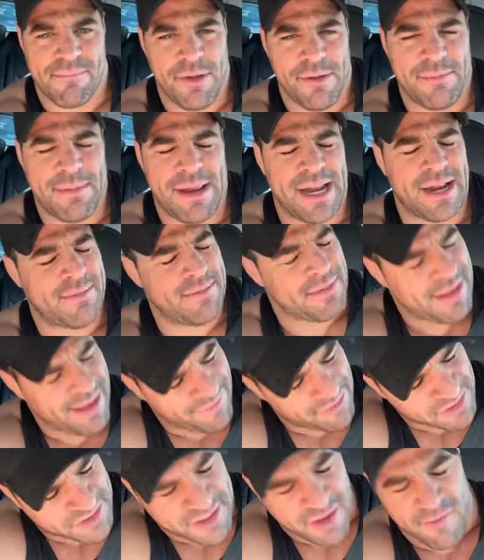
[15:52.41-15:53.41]
you need to
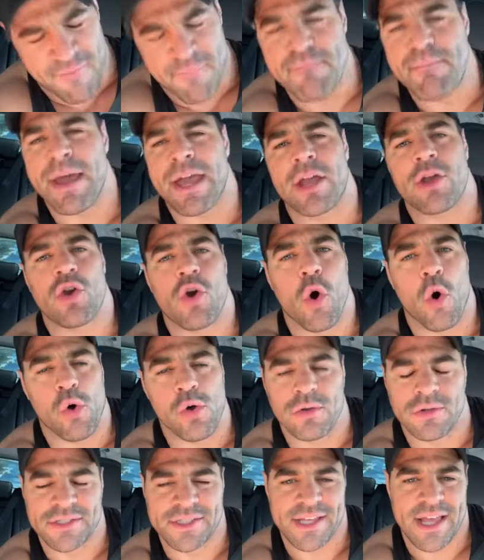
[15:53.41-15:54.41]
give yourself big
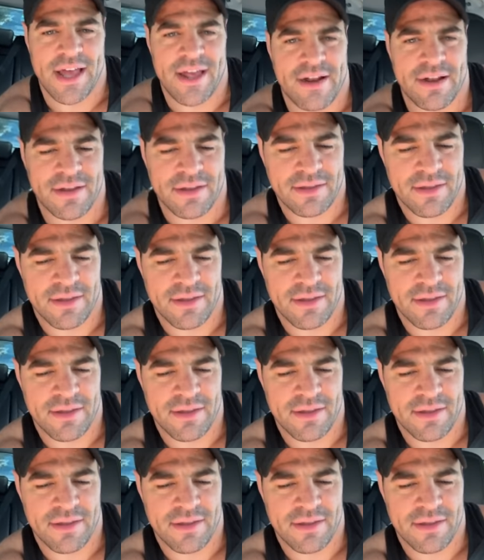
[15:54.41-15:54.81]
goals then